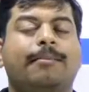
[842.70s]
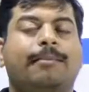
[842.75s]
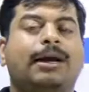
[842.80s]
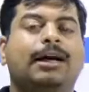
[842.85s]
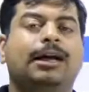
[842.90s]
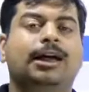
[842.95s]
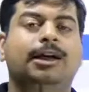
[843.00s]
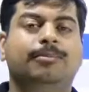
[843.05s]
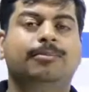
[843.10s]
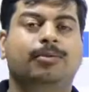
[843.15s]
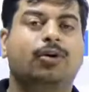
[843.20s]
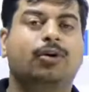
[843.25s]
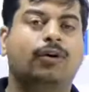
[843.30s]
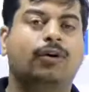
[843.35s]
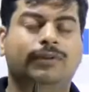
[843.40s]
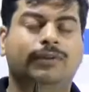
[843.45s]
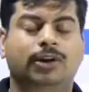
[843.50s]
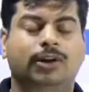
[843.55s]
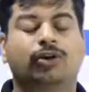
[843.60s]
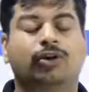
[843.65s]
multiple
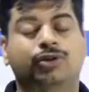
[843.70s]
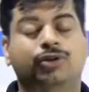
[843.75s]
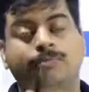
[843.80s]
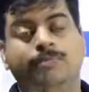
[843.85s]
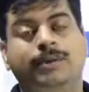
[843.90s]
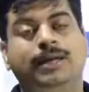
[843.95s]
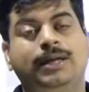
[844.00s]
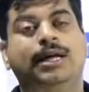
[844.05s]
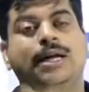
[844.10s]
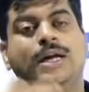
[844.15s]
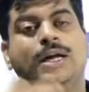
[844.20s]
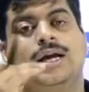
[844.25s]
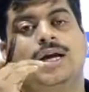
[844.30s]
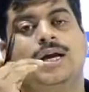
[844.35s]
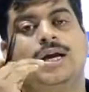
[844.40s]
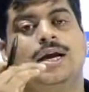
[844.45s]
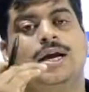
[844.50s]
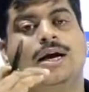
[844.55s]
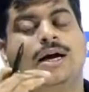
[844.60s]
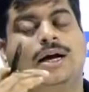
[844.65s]
of 3 or should be
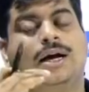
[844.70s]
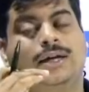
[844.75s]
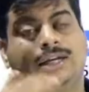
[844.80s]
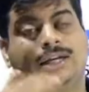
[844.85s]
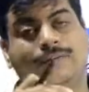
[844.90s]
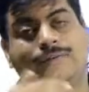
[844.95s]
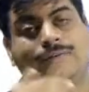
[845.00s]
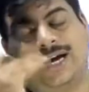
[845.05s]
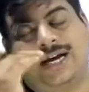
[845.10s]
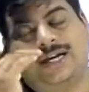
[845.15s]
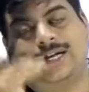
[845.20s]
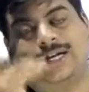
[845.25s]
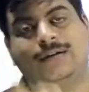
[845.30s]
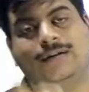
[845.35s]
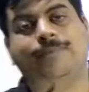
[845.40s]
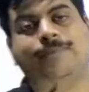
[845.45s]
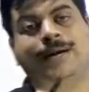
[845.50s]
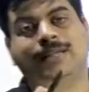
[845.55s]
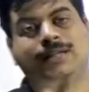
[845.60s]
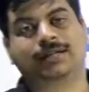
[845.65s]

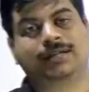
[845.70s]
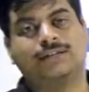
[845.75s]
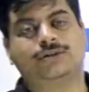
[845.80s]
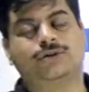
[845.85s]
divided by 3,